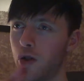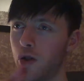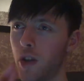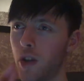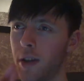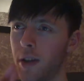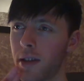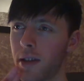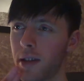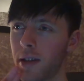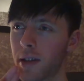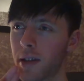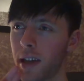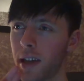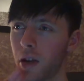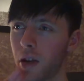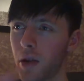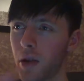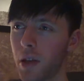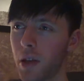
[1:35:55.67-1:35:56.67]
Justice
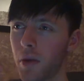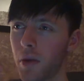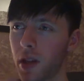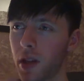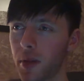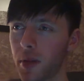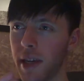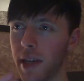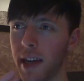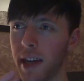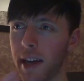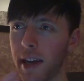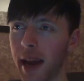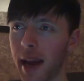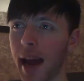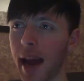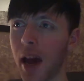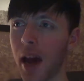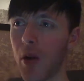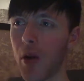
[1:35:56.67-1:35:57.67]
can only really be a
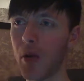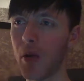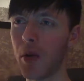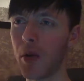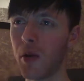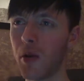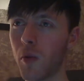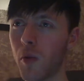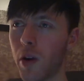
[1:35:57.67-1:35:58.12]
noun,